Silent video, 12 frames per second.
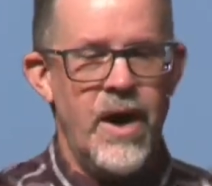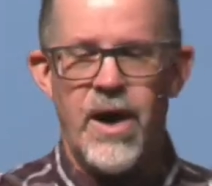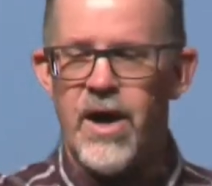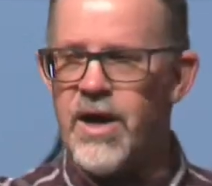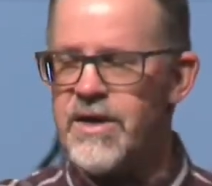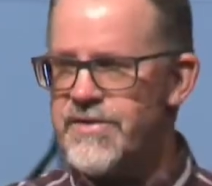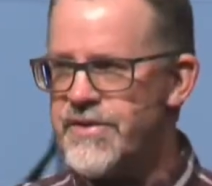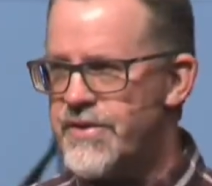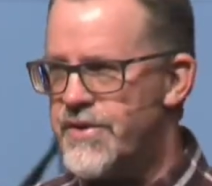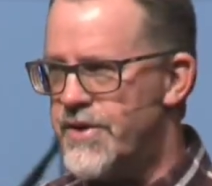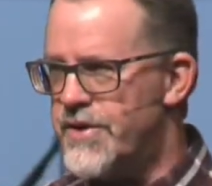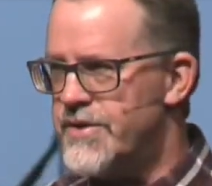on the
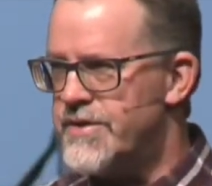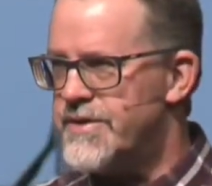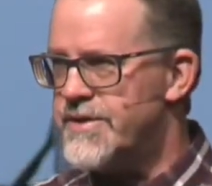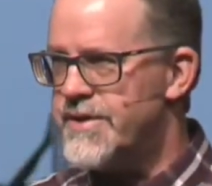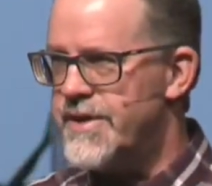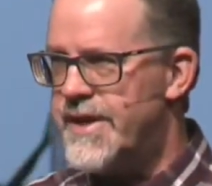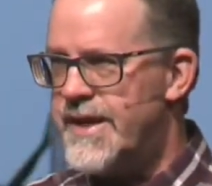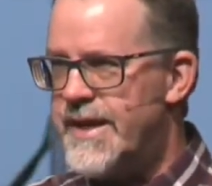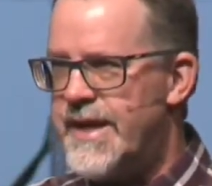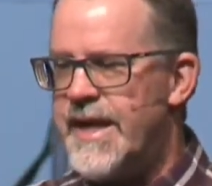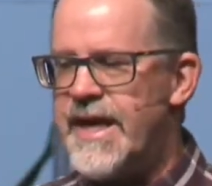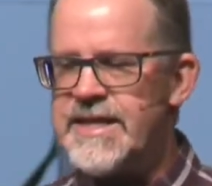hurt,
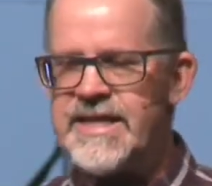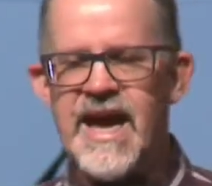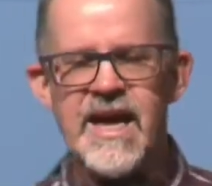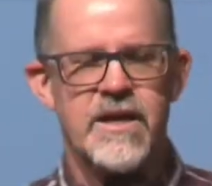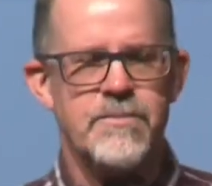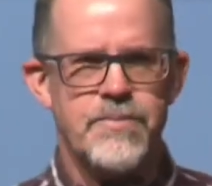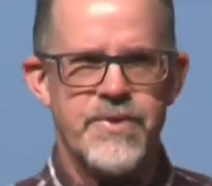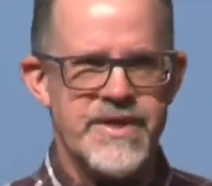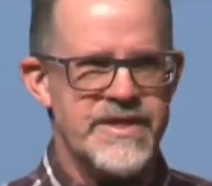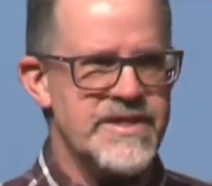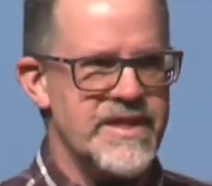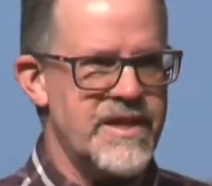and that can put
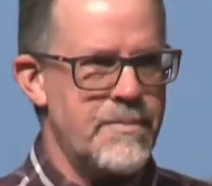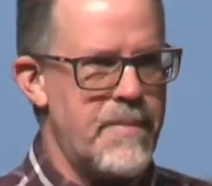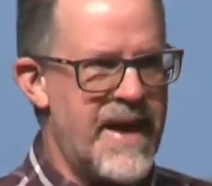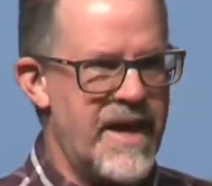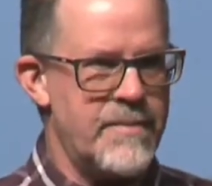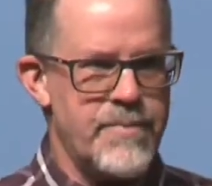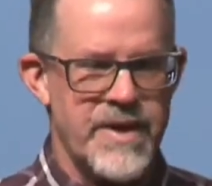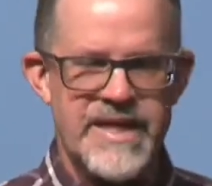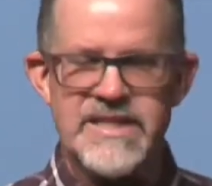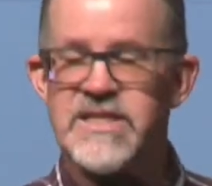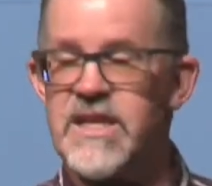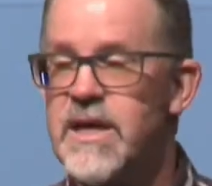us in a bad
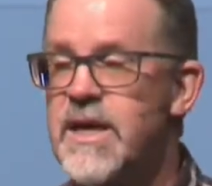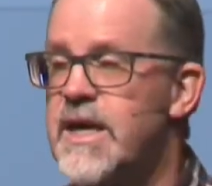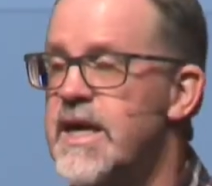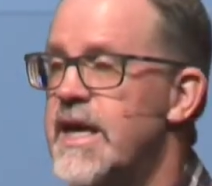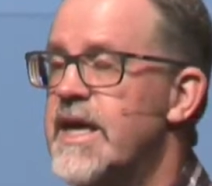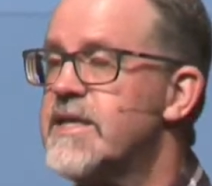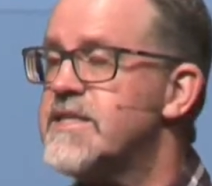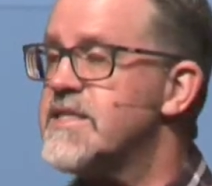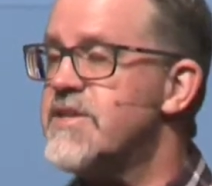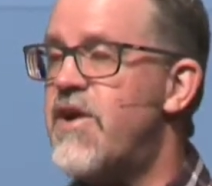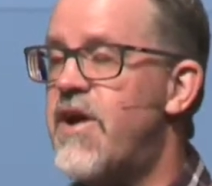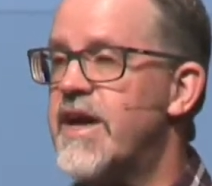place. It's
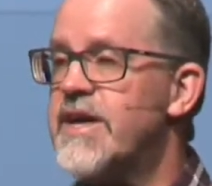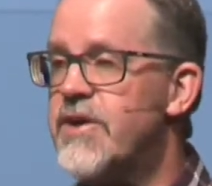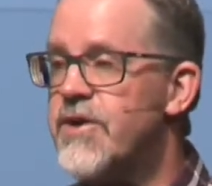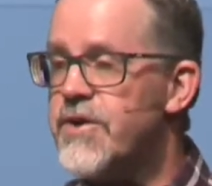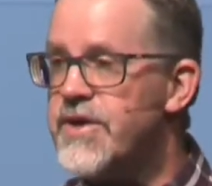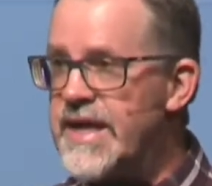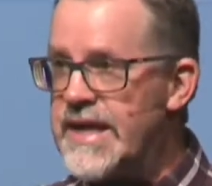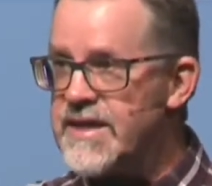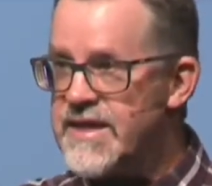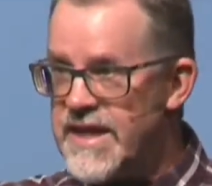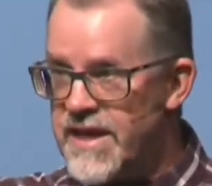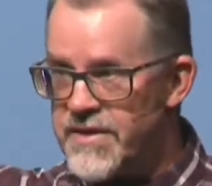not hurting
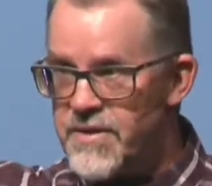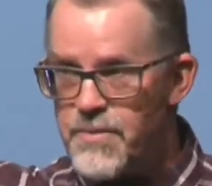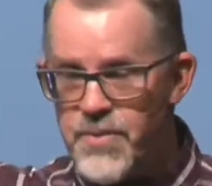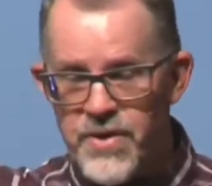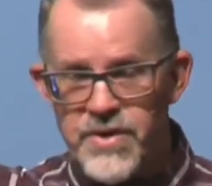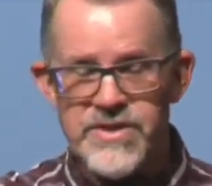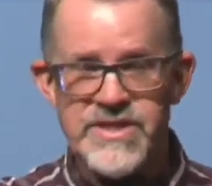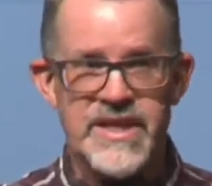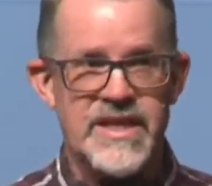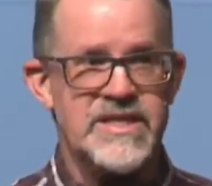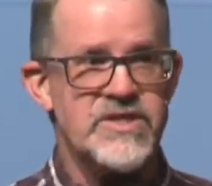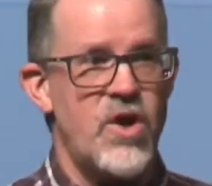the other
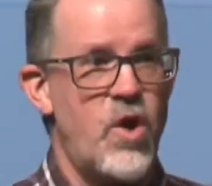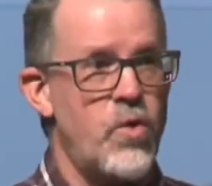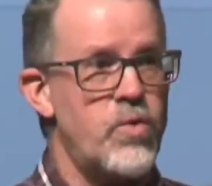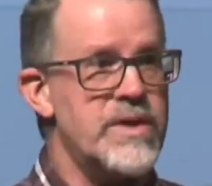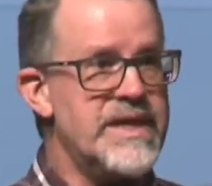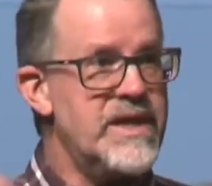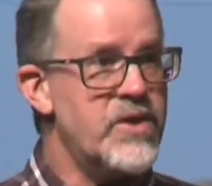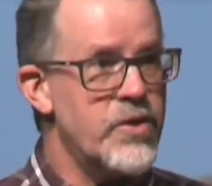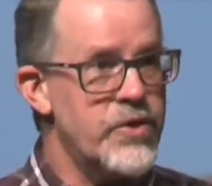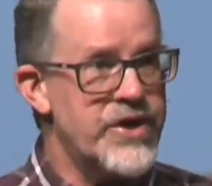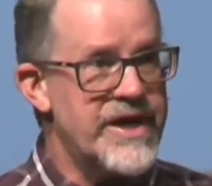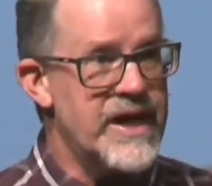person, it's only
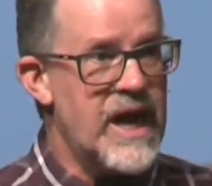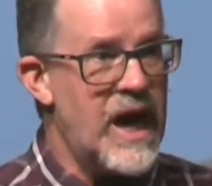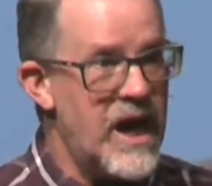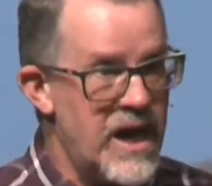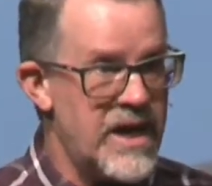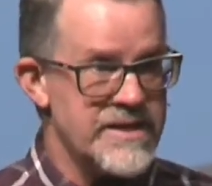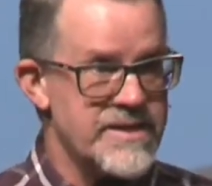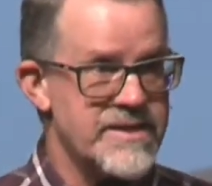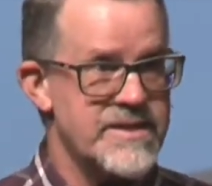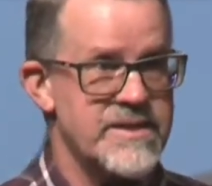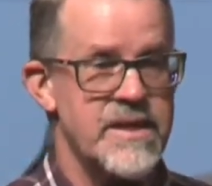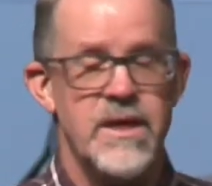hurting
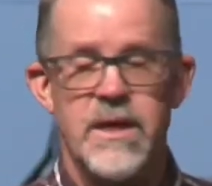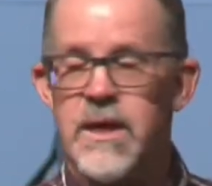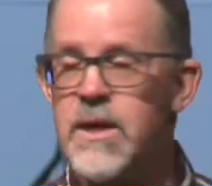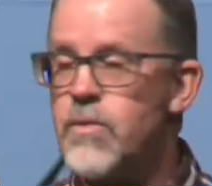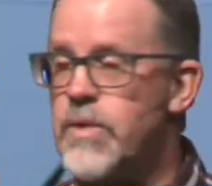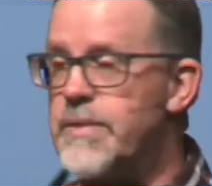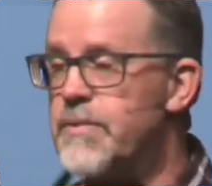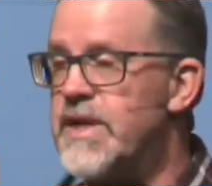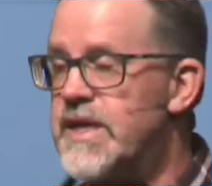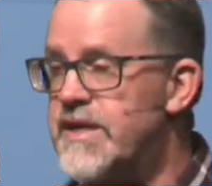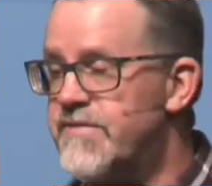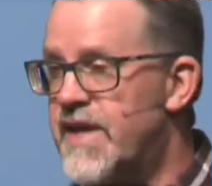us when we
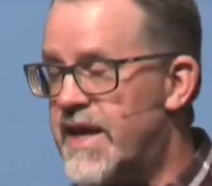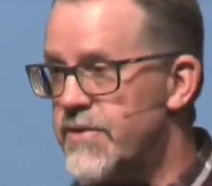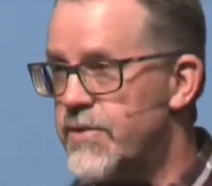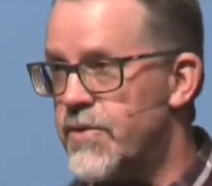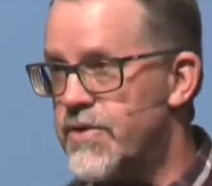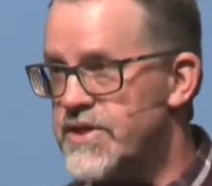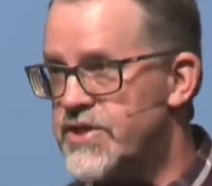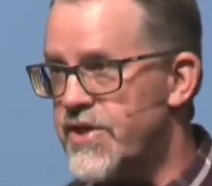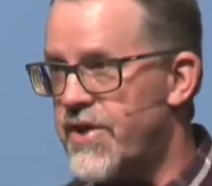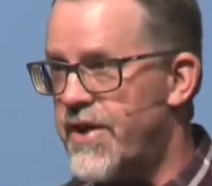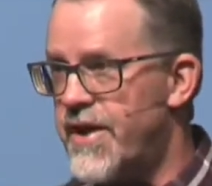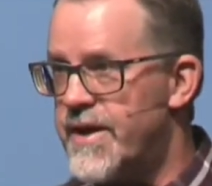leave that door
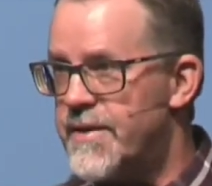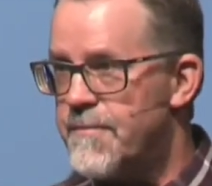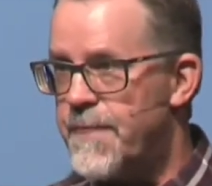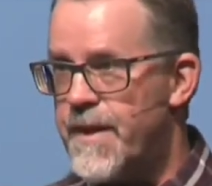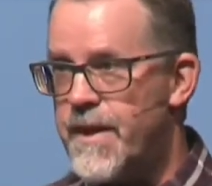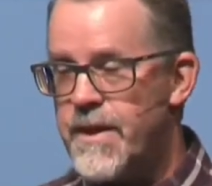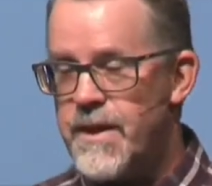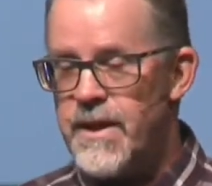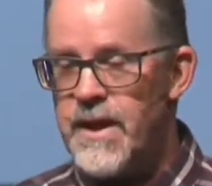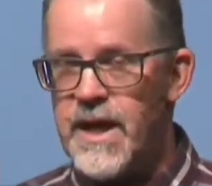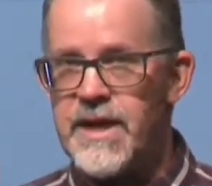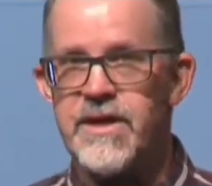ajar.
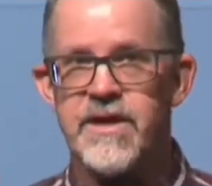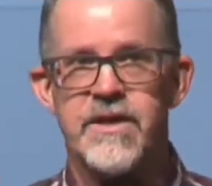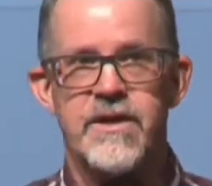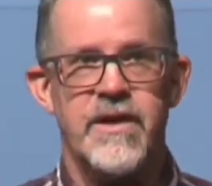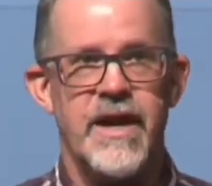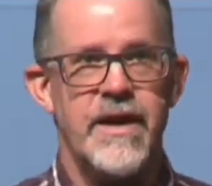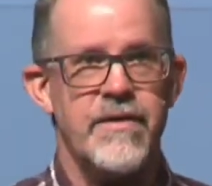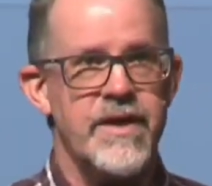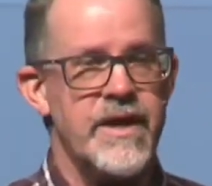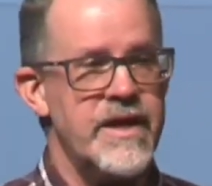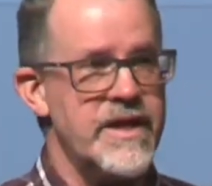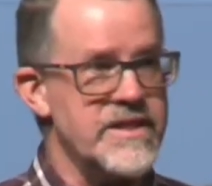Another
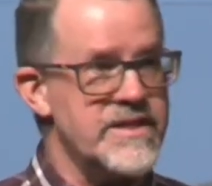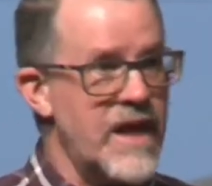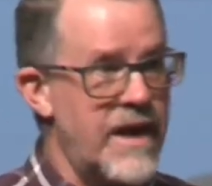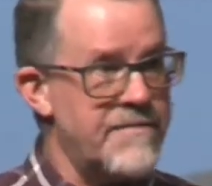area is a